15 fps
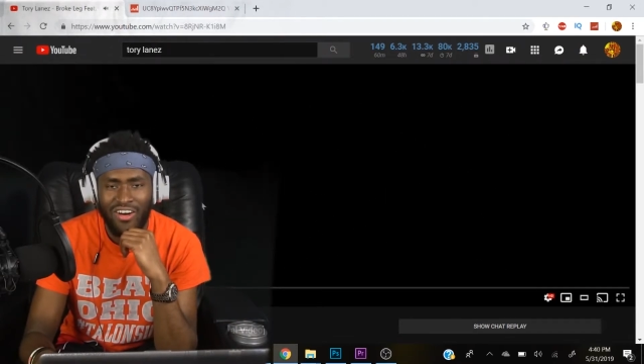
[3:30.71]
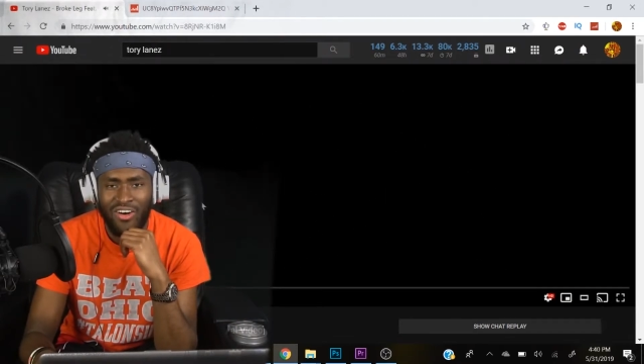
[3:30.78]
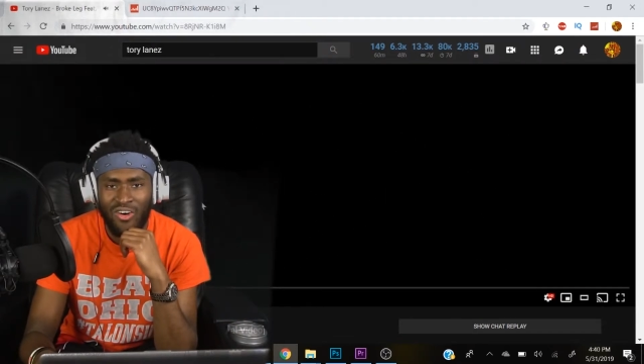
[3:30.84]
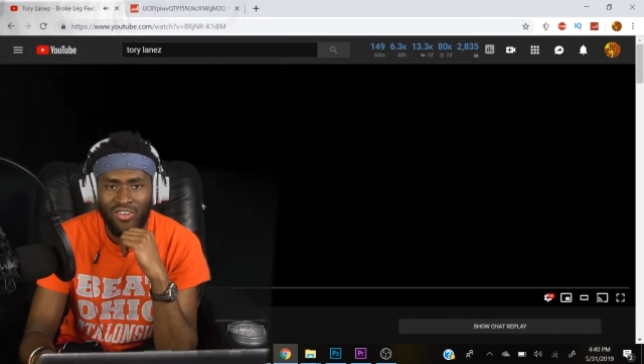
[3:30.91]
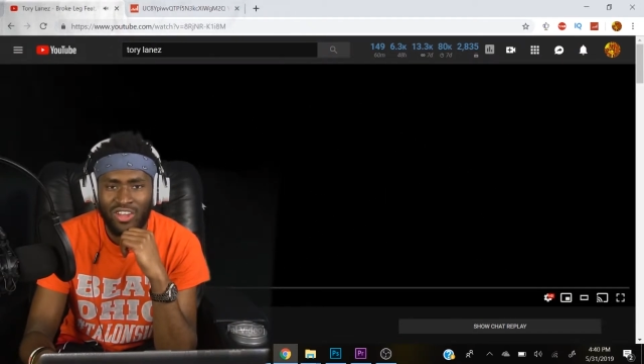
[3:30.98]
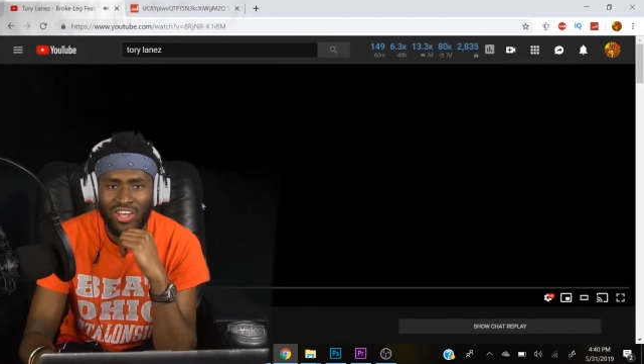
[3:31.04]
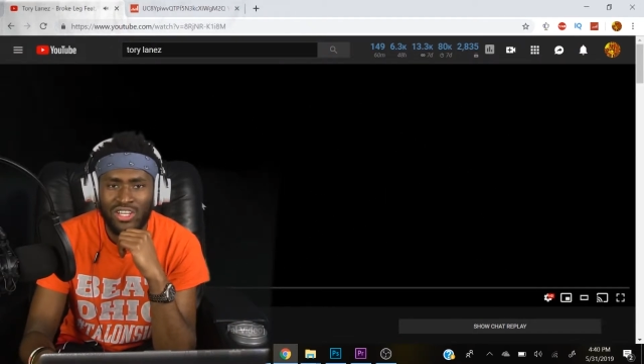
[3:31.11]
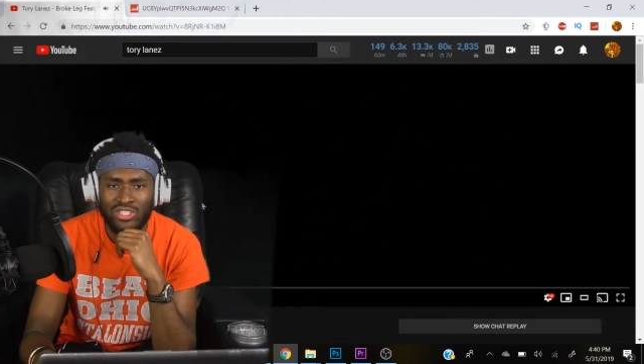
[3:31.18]

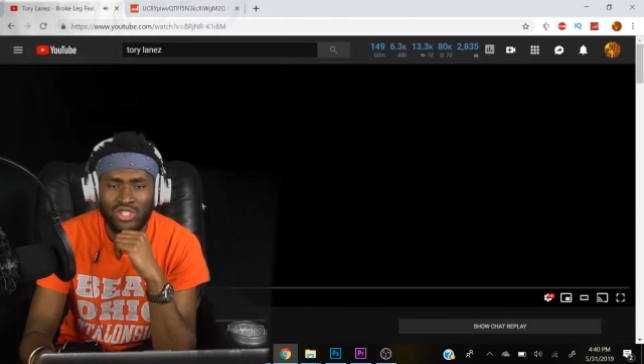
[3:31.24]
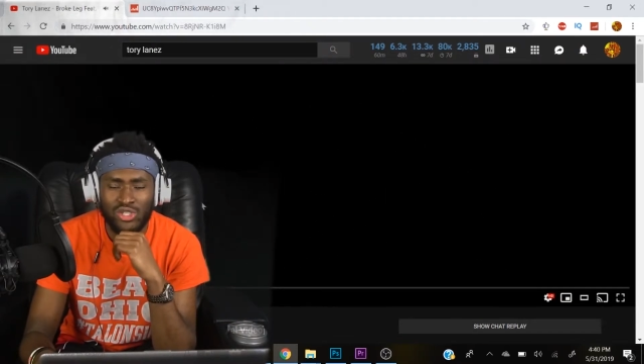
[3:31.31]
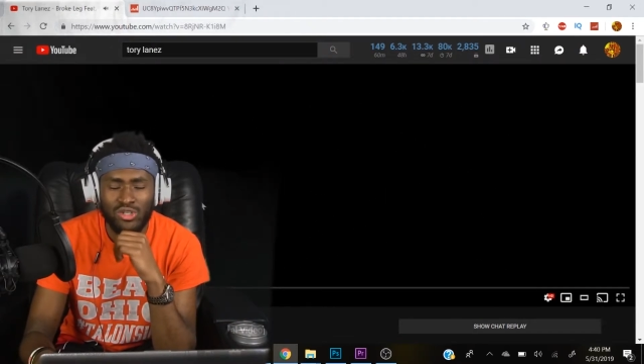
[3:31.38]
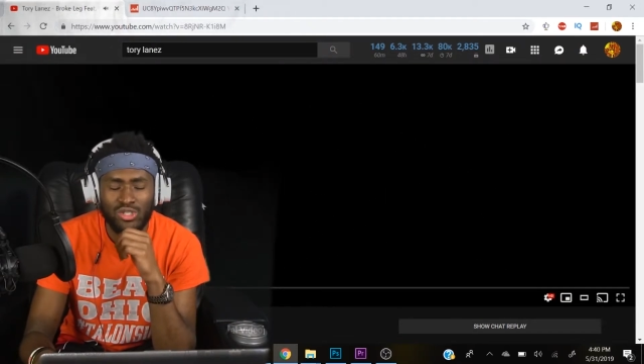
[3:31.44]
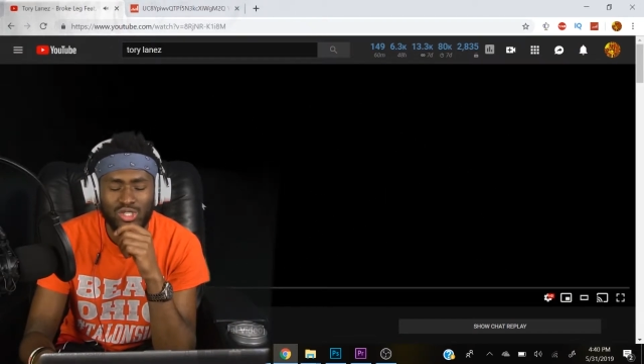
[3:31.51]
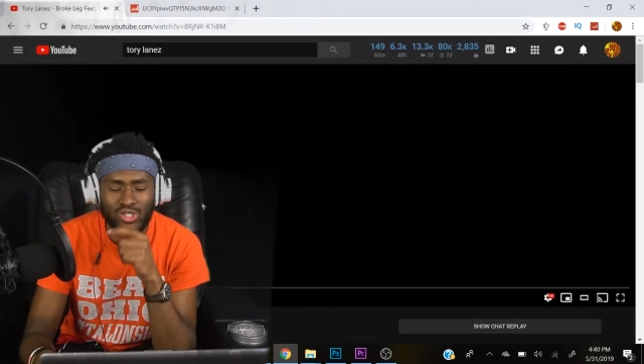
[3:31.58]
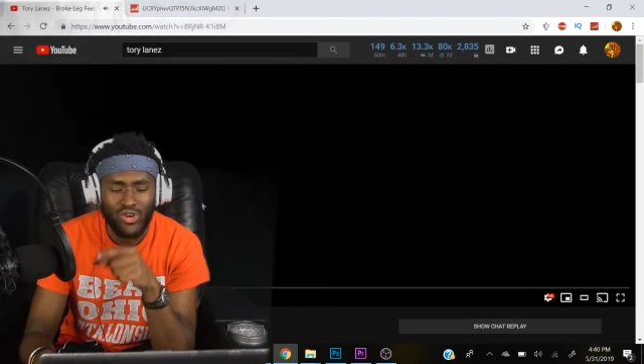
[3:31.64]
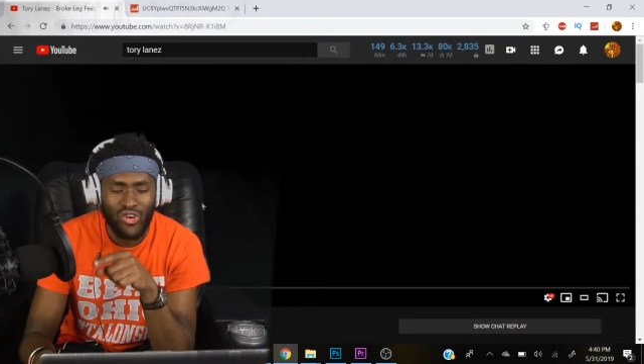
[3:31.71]
Only
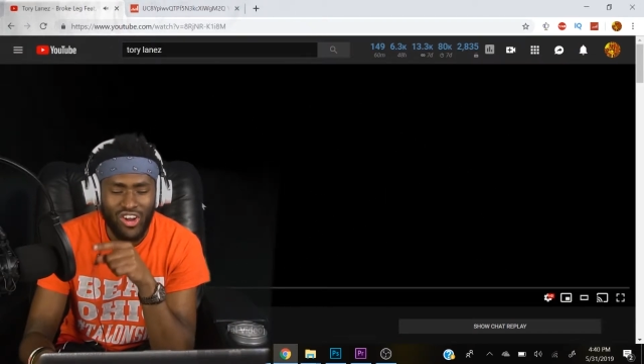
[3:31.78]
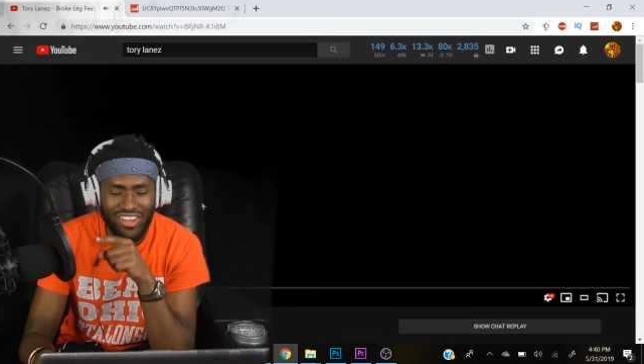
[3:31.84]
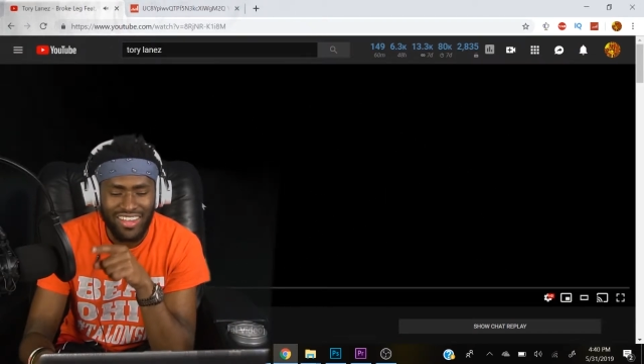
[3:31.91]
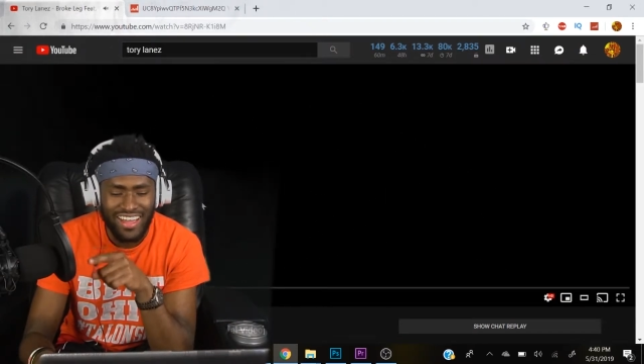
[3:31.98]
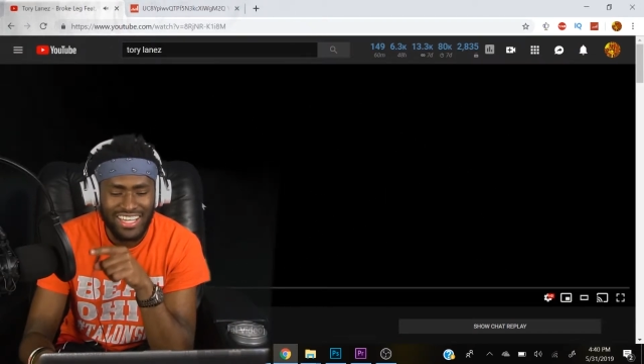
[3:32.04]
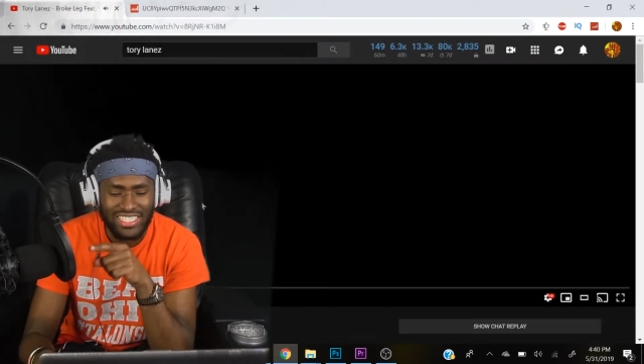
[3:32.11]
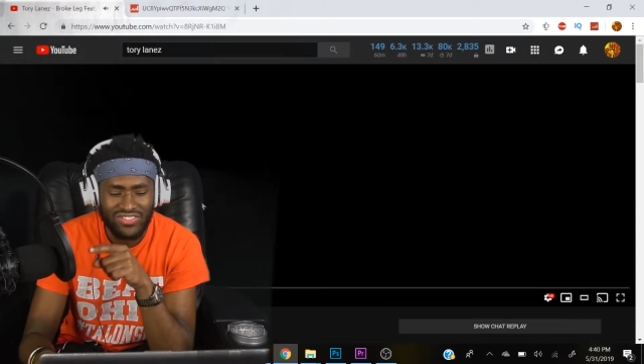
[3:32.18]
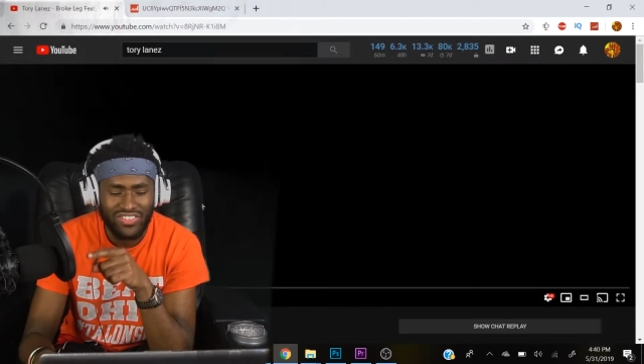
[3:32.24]
true Tory
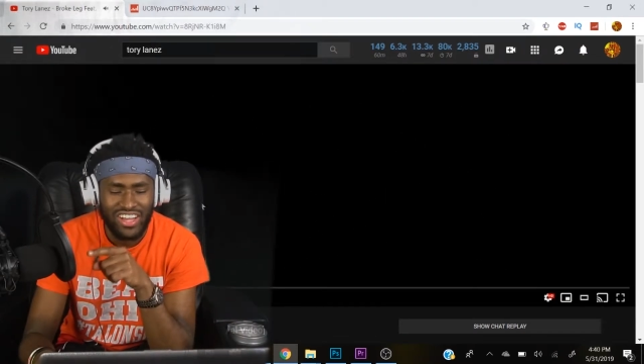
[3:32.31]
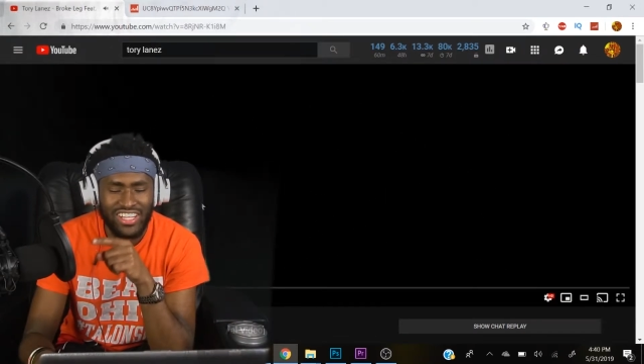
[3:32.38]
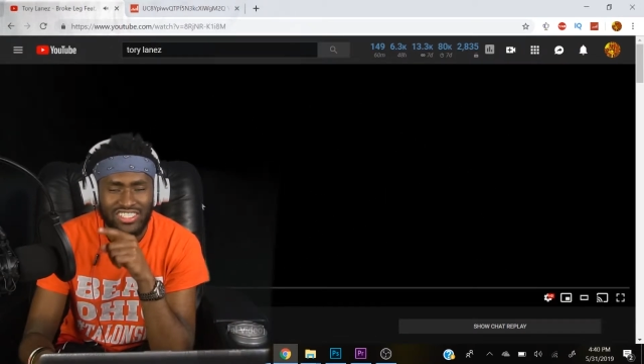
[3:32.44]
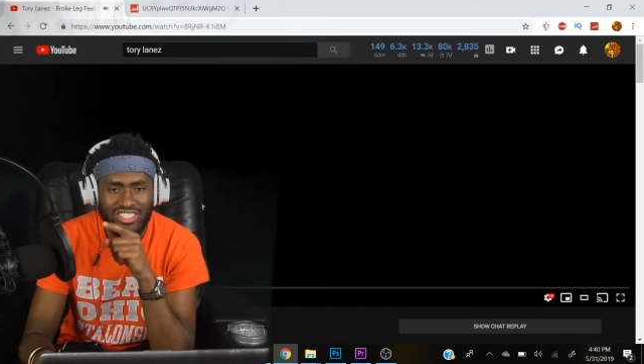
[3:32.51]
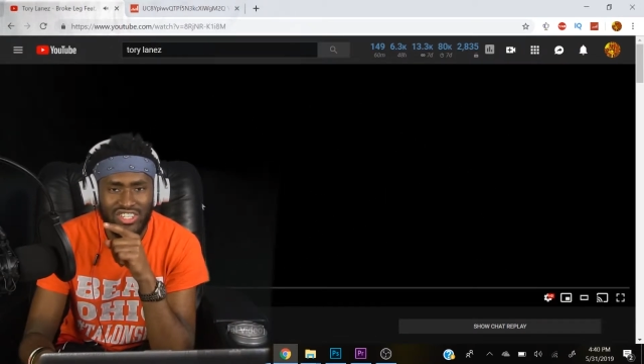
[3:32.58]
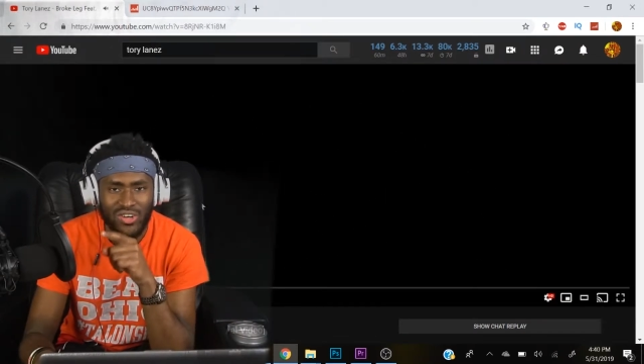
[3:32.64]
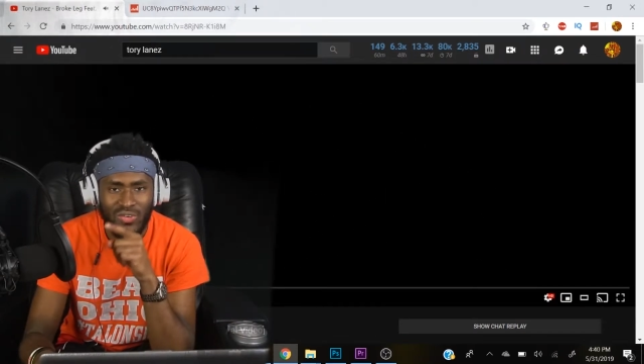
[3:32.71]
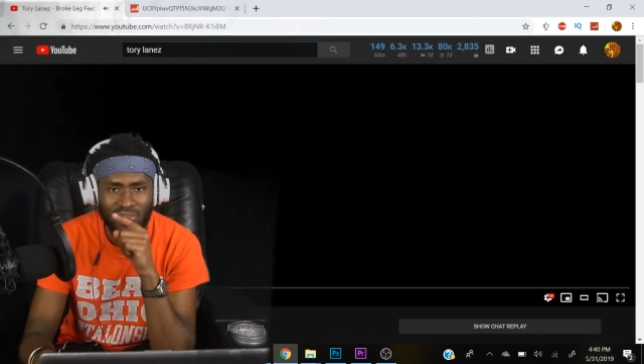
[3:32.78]
Lanez
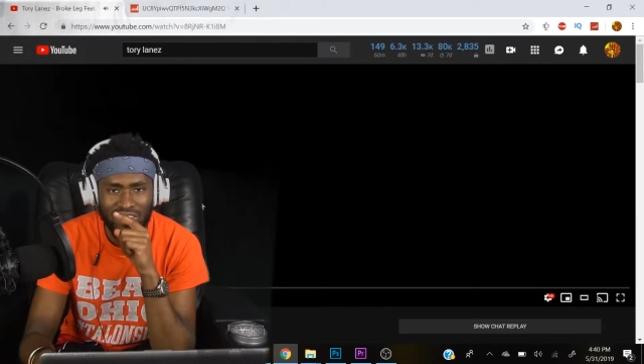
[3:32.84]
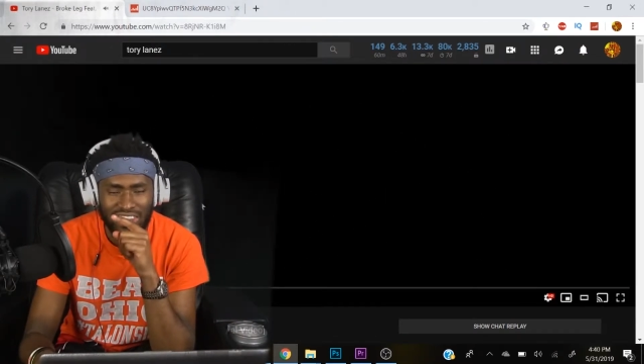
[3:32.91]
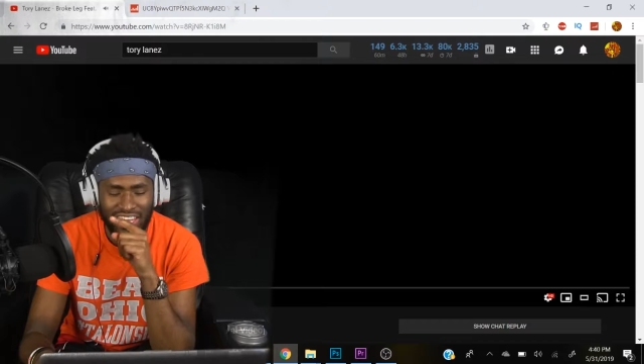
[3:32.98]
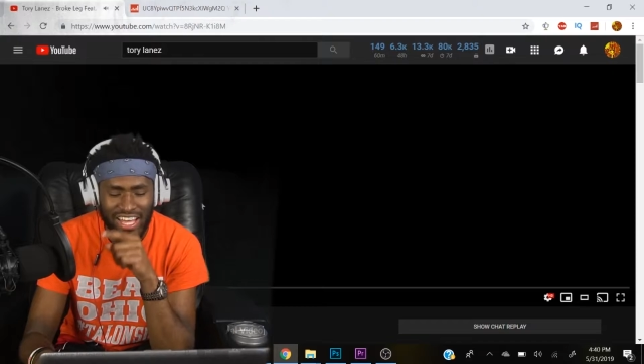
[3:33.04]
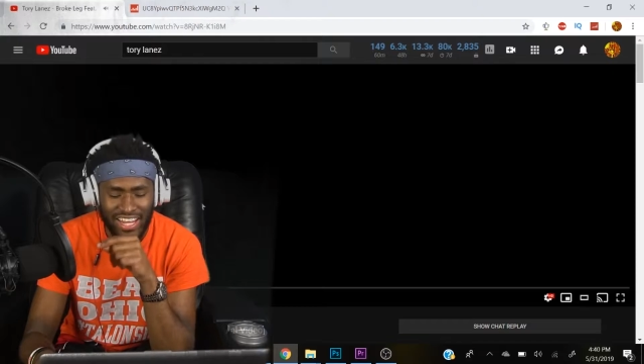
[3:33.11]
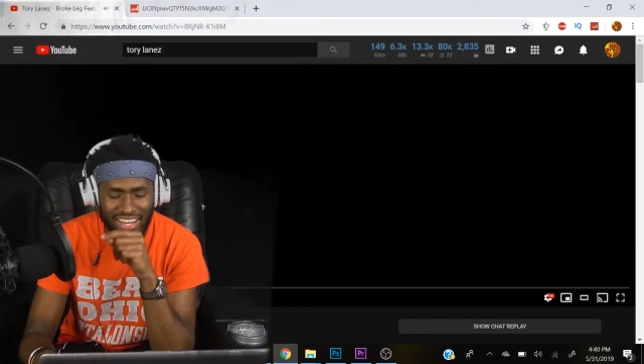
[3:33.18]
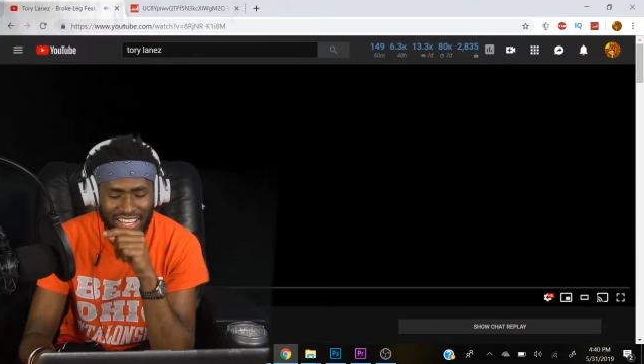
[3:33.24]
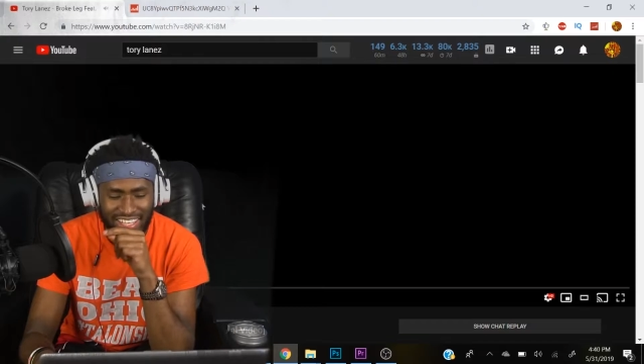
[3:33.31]
fans know what
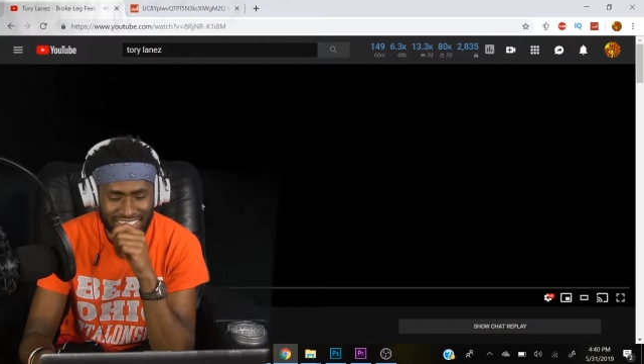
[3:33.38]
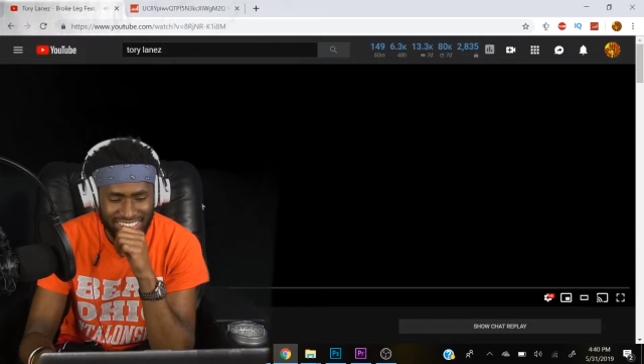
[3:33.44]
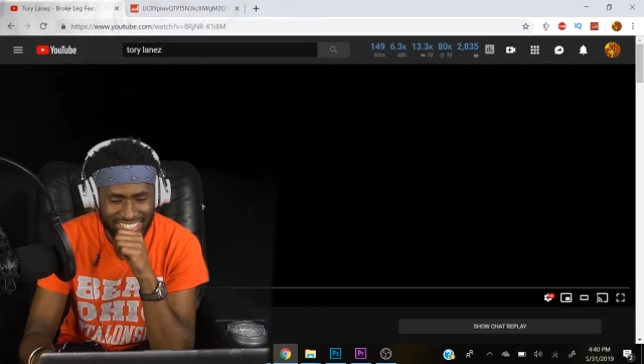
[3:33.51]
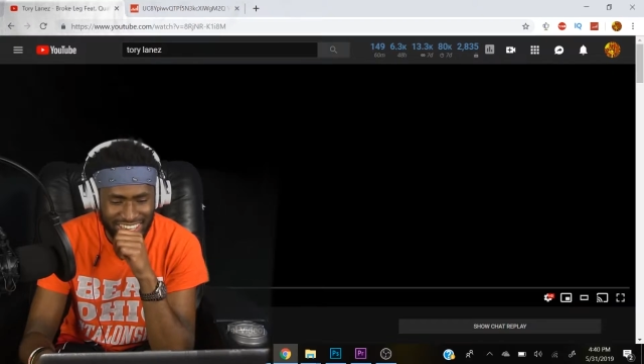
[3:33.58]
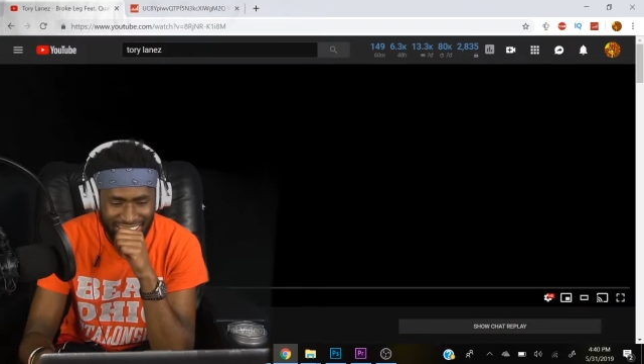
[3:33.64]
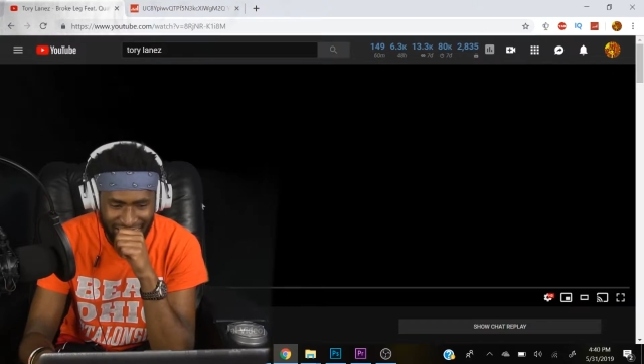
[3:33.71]
that is.